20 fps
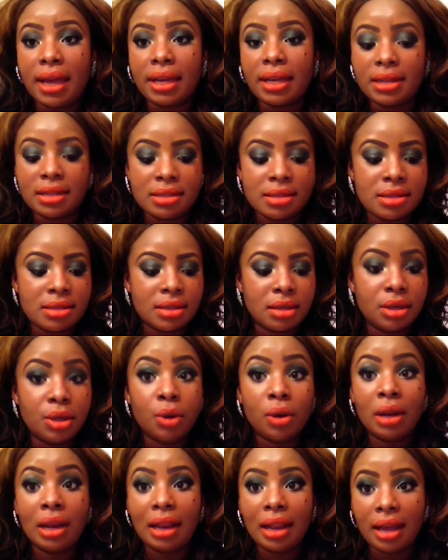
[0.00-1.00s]
is an
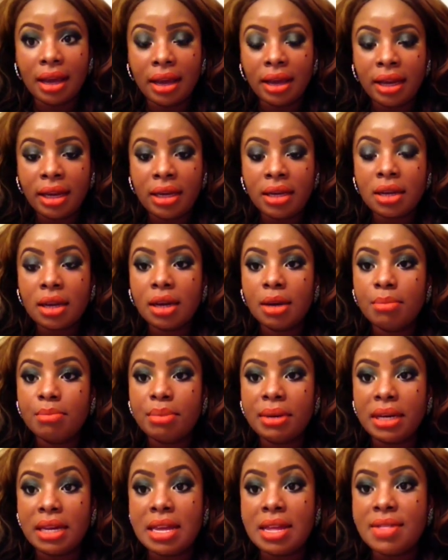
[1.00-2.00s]
online
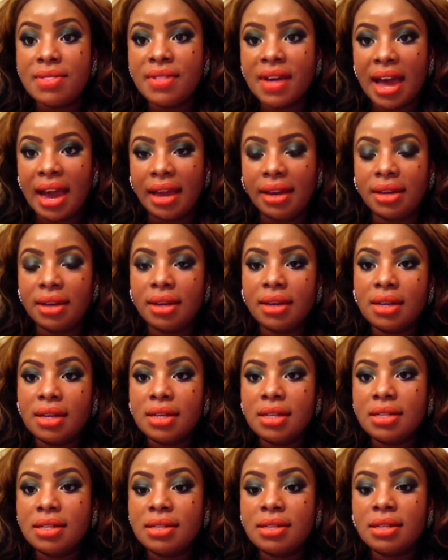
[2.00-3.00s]
company that
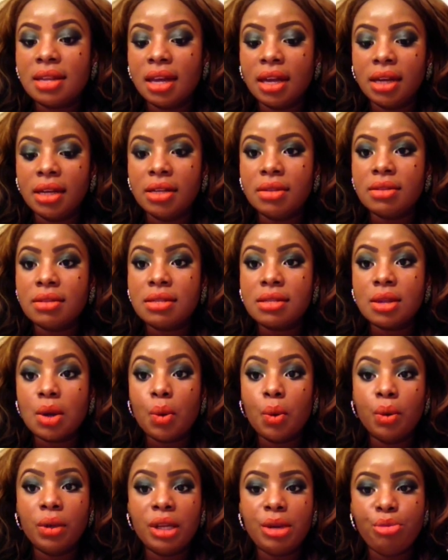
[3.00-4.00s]
sells
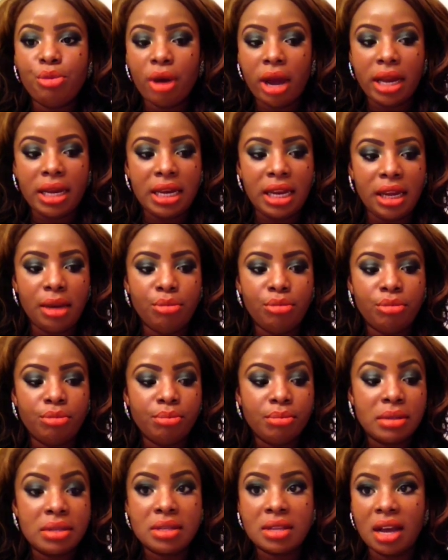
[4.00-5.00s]
only brand
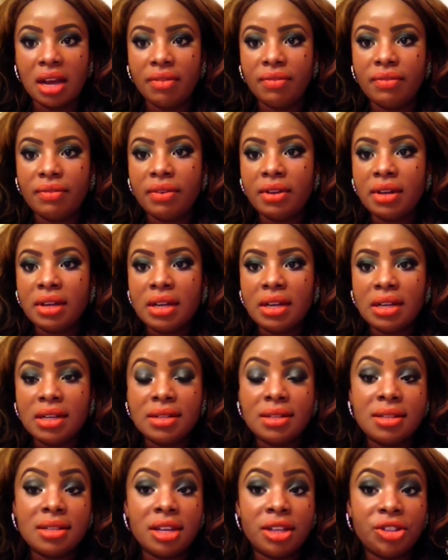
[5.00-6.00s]
name stuff,
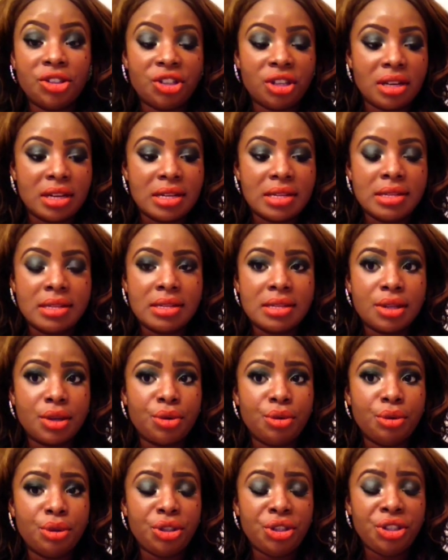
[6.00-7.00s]
such as
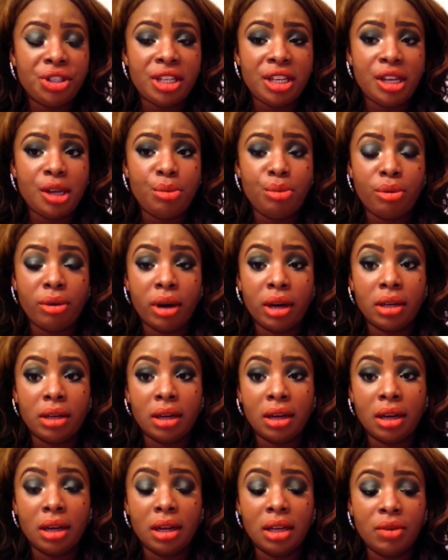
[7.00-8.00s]
Gucci,
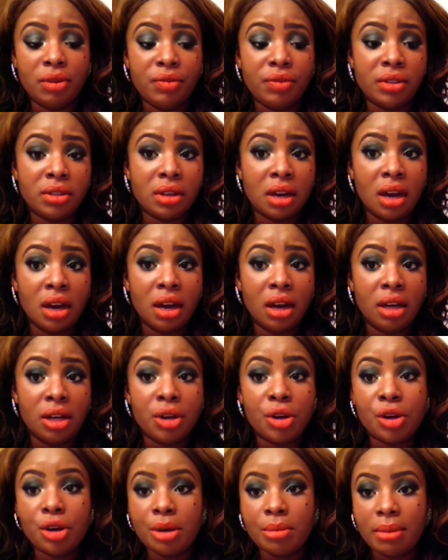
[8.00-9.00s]
Prada, Louis
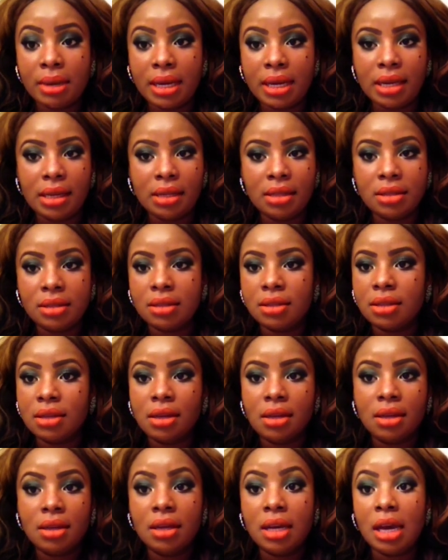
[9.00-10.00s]
Vuitton, Hermes,
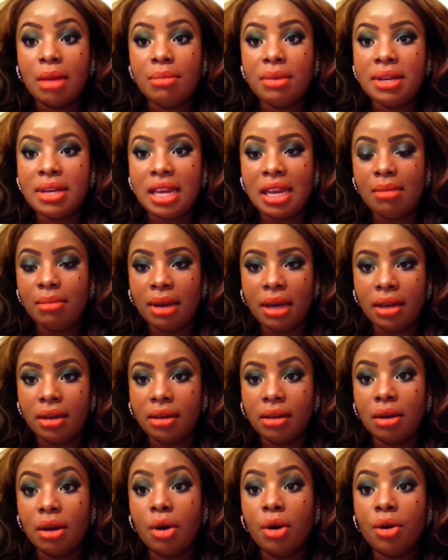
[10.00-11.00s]
I mean, name it.
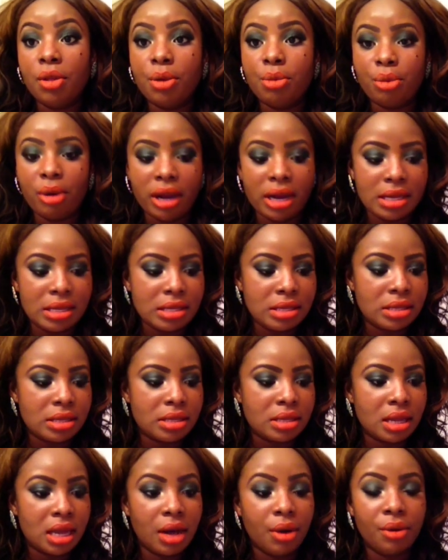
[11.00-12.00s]
All the
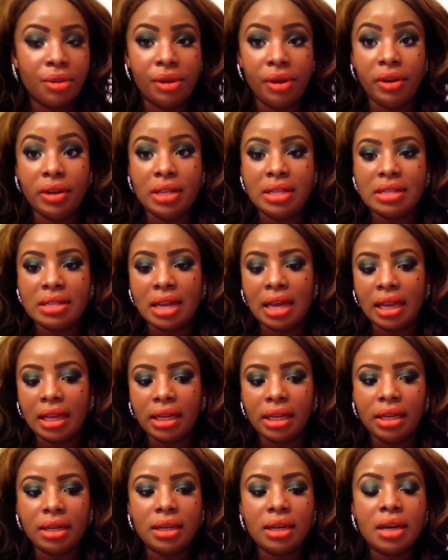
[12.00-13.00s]
brands out there, they sell
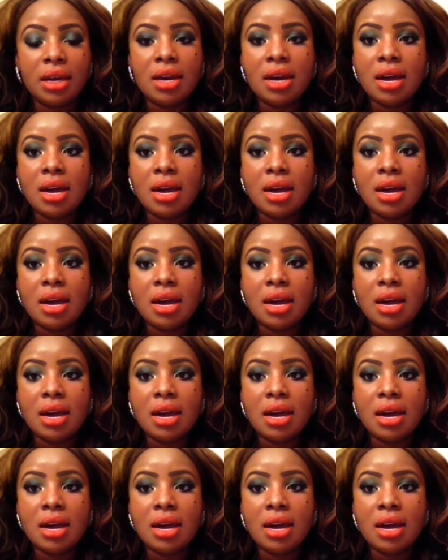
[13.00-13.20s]
it.